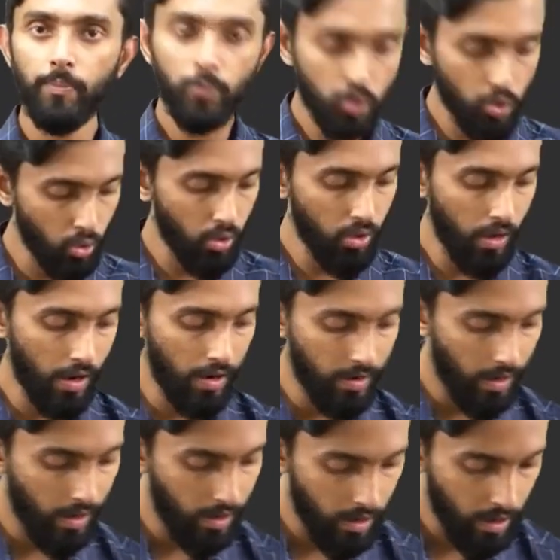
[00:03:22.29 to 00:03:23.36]
So, I'll
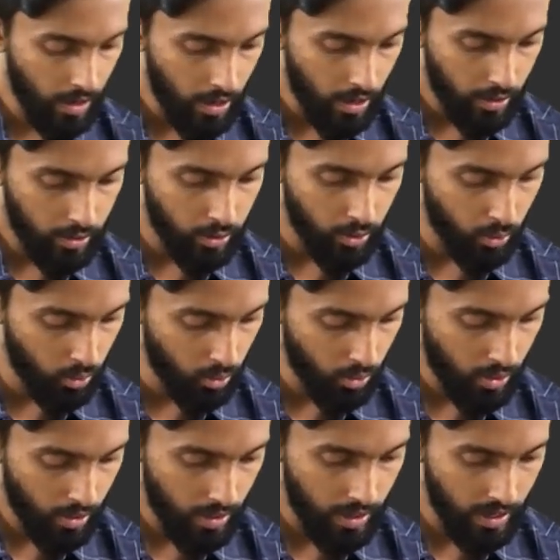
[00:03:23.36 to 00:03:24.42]
tell
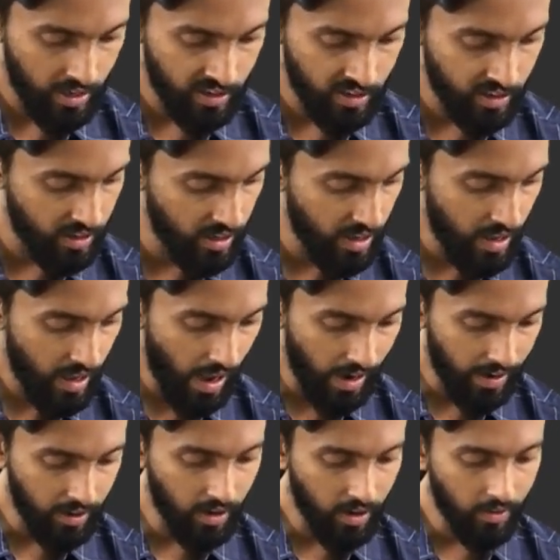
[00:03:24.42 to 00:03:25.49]
new int,
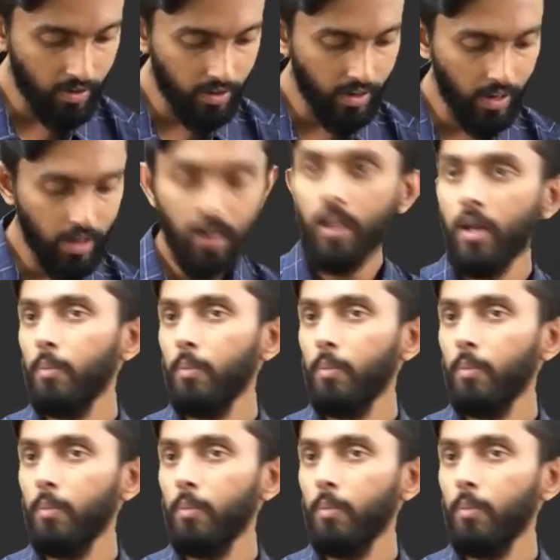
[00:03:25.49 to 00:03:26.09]
and here I will tell,